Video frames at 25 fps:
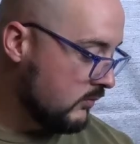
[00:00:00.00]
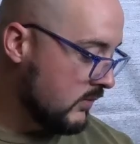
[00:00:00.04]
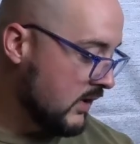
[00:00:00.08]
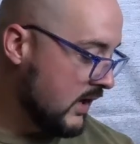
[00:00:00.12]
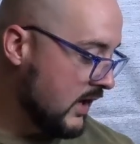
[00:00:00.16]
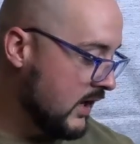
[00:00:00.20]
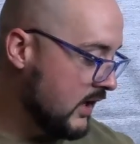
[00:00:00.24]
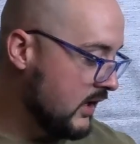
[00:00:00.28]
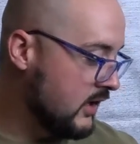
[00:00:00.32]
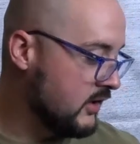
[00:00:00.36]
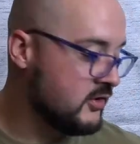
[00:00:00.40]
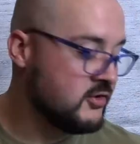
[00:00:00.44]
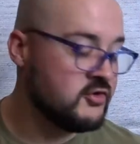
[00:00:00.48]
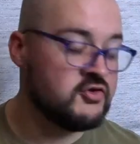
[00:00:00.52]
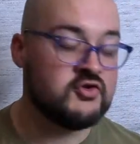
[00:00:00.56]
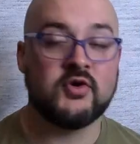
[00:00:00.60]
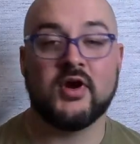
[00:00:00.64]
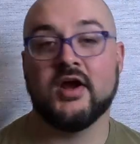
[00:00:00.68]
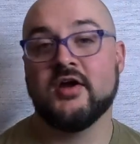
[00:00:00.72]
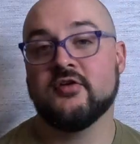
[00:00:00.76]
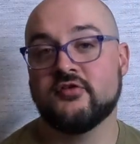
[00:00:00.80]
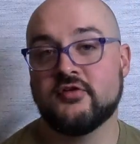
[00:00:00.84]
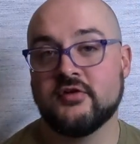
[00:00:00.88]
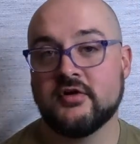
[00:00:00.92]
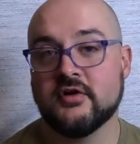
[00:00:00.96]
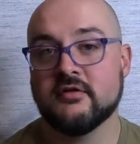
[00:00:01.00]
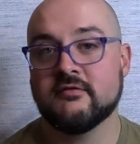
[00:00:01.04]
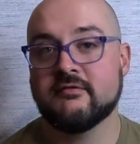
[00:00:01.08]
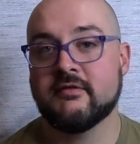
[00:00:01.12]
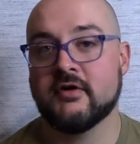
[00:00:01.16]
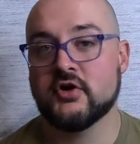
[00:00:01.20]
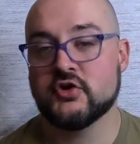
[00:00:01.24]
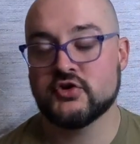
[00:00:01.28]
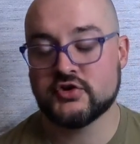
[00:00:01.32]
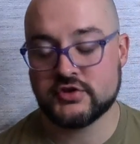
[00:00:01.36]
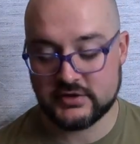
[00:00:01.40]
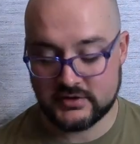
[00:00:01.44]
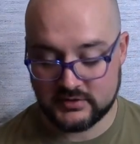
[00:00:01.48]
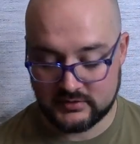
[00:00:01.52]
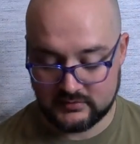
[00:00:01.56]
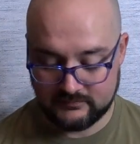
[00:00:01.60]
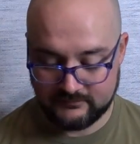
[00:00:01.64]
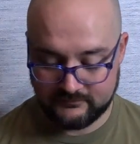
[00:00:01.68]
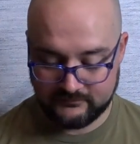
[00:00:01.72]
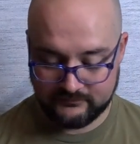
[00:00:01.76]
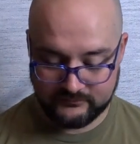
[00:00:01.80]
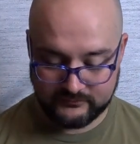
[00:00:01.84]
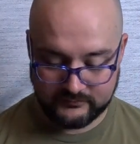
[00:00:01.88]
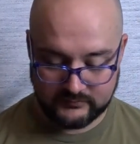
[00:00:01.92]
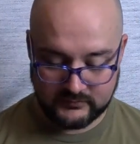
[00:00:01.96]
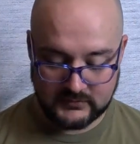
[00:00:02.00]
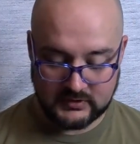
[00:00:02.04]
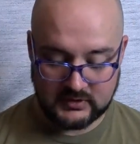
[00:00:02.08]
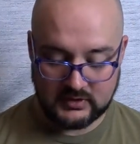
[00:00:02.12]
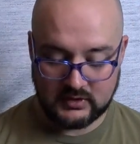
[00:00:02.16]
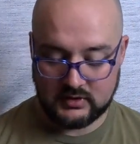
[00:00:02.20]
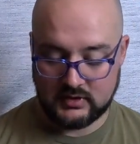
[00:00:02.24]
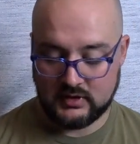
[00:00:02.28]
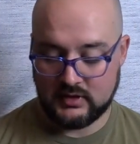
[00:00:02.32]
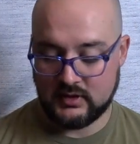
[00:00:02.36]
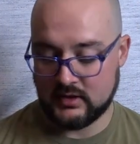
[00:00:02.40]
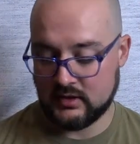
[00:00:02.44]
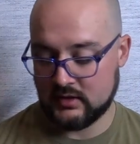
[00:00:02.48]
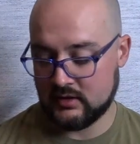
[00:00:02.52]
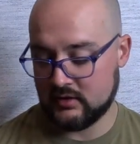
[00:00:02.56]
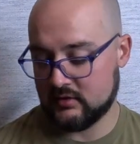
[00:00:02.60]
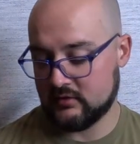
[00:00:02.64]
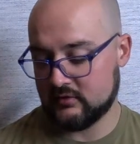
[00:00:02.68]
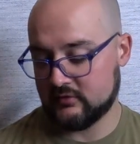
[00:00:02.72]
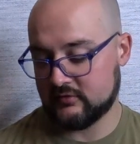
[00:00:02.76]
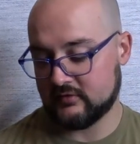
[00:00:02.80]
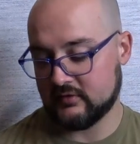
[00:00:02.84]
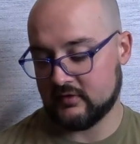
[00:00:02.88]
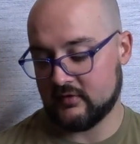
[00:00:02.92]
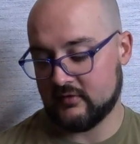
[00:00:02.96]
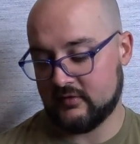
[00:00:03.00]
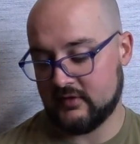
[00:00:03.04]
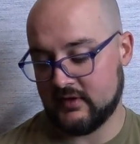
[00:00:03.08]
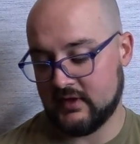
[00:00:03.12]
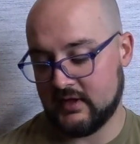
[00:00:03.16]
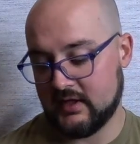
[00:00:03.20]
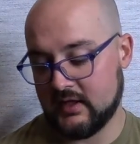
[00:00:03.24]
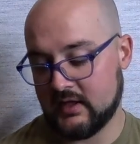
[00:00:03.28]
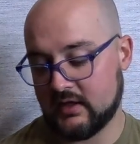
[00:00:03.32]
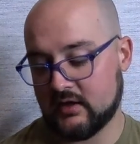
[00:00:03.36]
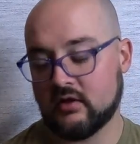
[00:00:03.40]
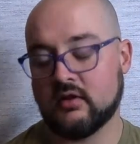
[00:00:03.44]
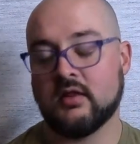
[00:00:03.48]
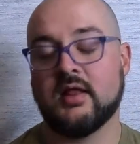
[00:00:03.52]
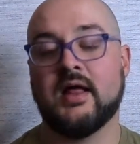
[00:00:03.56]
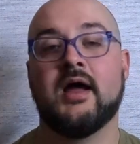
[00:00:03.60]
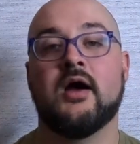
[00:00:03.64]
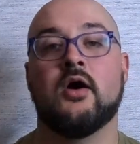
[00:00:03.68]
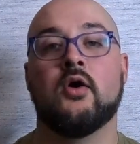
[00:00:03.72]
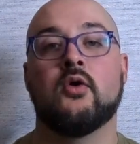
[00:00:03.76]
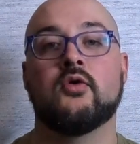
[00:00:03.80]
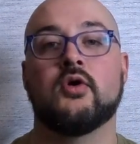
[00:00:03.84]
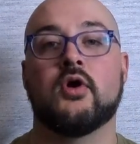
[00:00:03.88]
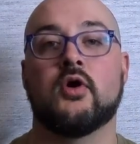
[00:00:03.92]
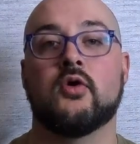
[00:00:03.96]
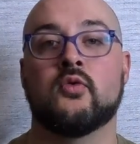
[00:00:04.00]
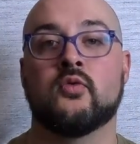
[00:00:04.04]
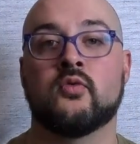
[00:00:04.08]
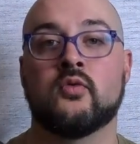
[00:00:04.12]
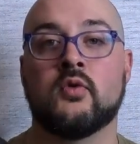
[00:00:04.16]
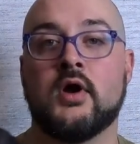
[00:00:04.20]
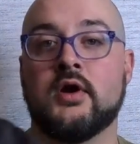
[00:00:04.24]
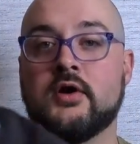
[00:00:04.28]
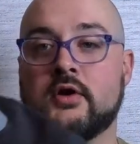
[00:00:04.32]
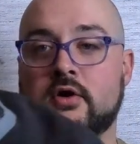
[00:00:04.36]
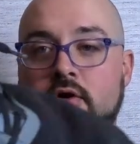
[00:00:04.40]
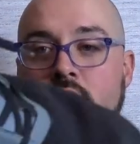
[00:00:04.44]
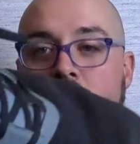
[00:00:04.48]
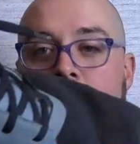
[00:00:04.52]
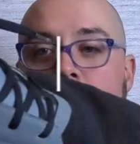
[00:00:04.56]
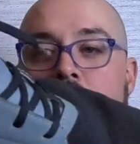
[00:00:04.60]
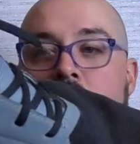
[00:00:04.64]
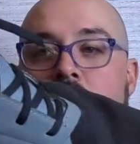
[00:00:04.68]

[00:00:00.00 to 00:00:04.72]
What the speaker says: my dressier version is the Cloud Runner.